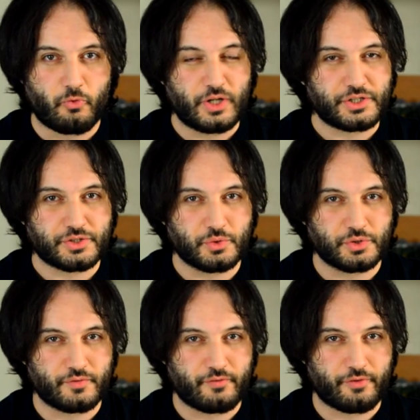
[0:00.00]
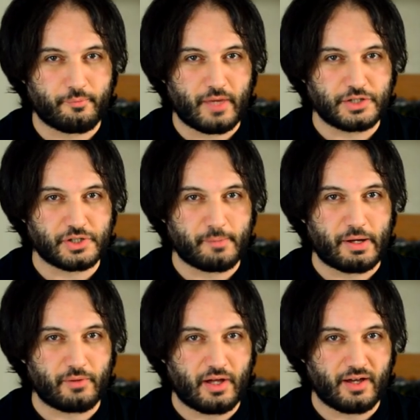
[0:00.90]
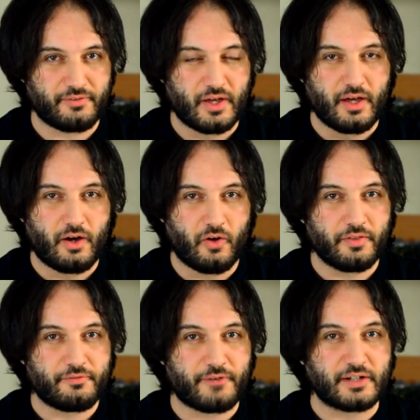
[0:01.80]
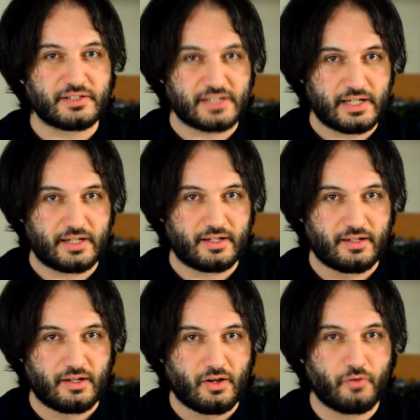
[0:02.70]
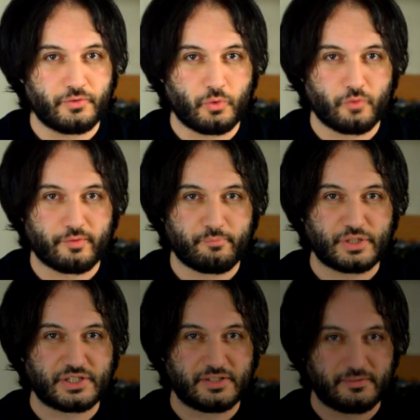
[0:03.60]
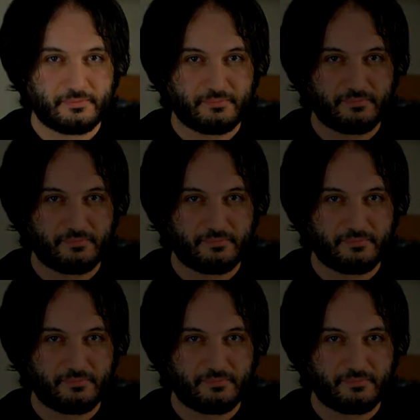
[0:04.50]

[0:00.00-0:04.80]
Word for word: a rich source of information about life on the frontier of northern Britain.